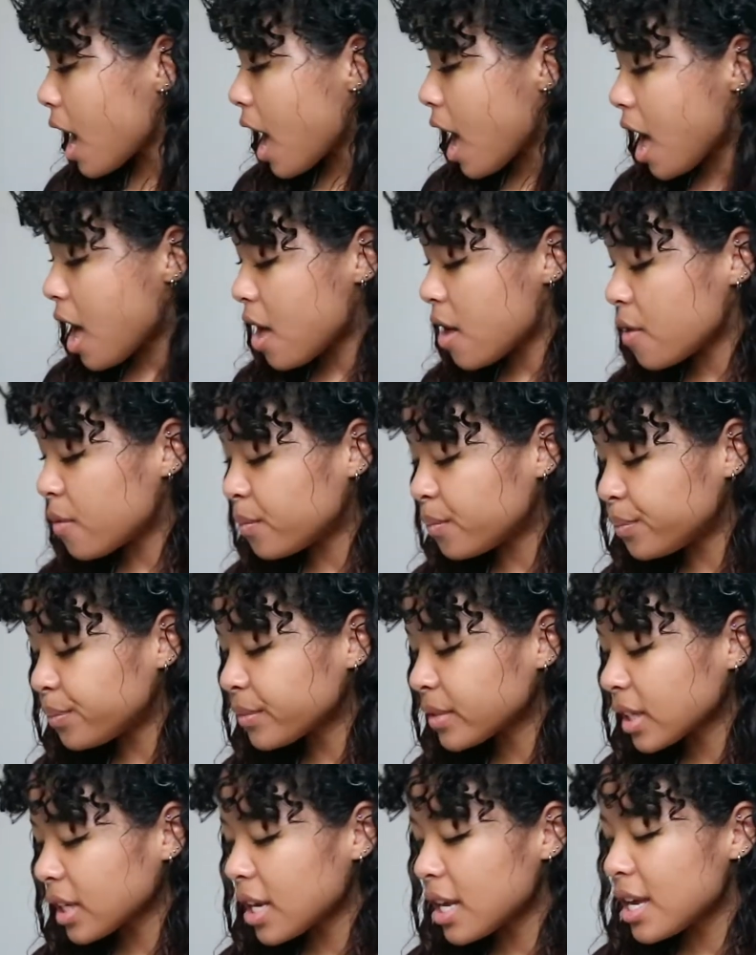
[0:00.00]
I'm
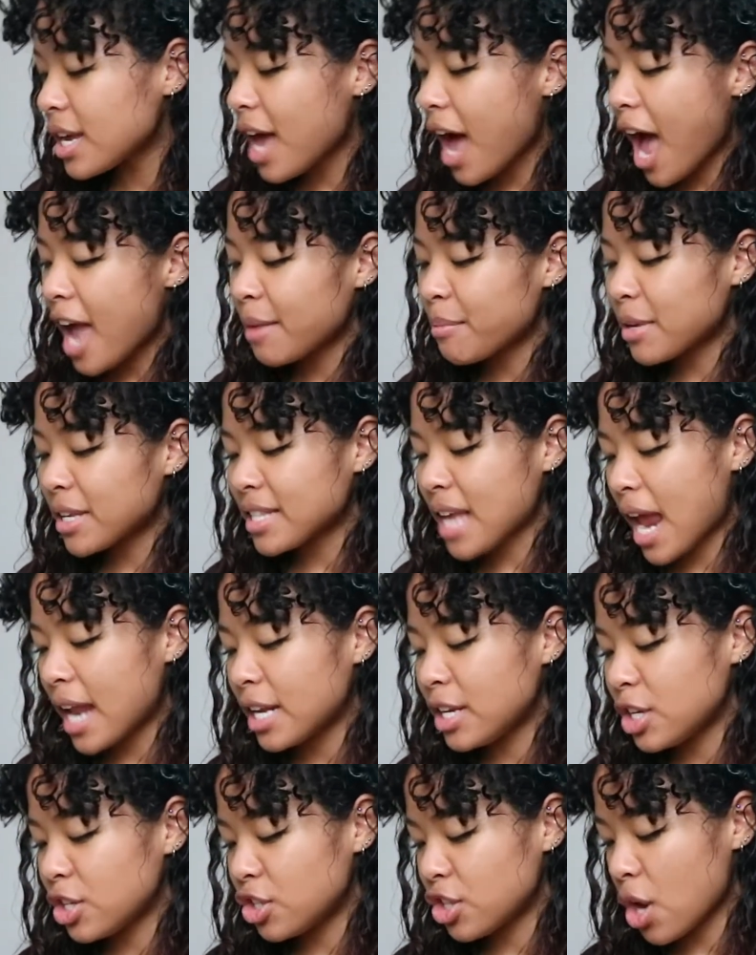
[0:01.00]

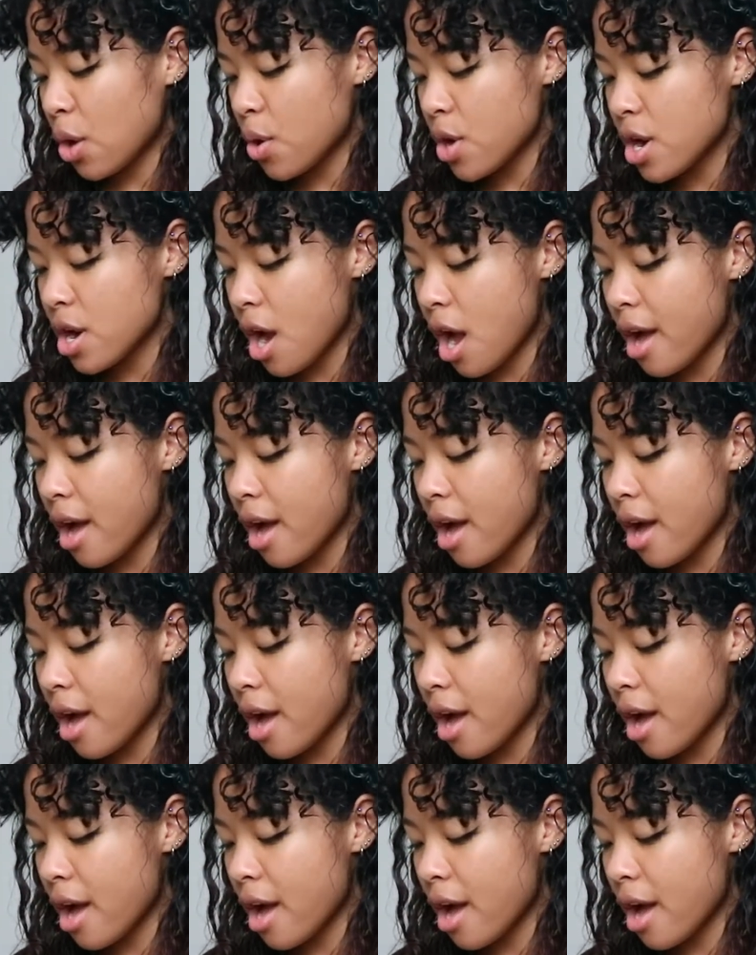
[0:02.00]
excited to show her